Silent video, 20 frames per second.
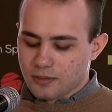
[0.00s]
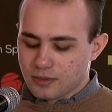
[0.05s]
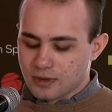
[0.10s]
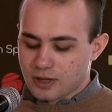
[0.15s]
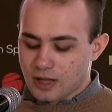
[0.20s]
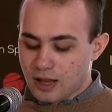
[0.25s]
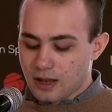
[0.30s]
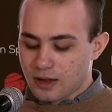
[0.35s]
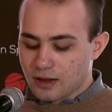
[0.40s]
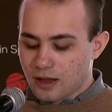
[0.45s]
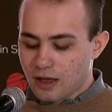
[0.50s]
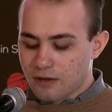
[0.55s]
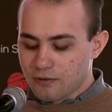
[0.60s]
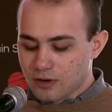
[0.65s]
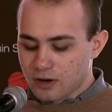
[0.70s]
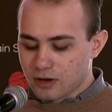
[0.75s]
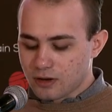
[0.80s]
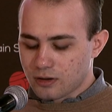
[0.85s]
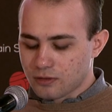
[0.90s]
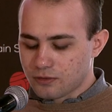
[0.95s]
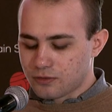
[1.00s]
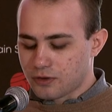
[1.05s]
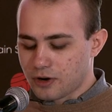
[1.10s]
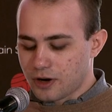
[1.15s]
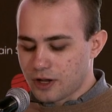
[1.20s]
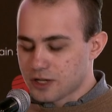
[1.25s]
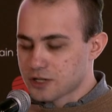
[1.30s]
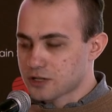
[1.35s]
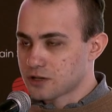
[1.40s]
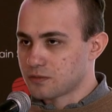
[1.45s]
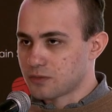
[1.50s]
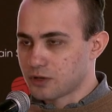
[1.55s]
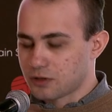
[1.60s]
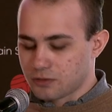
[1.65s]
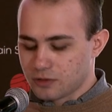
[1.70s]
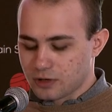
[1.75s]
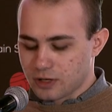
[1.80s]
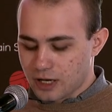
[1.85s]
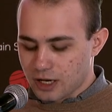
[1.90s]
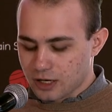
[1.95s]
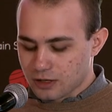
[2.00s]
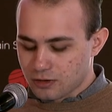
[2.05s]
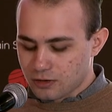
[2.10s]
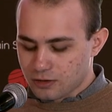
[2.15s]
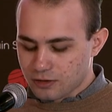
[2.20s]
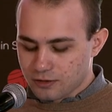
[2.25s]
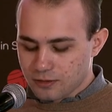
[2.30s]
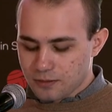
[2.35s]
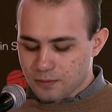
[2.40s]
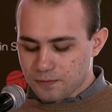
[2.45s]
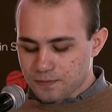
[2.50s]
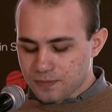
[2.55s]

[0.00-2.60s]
the level of relation between actors,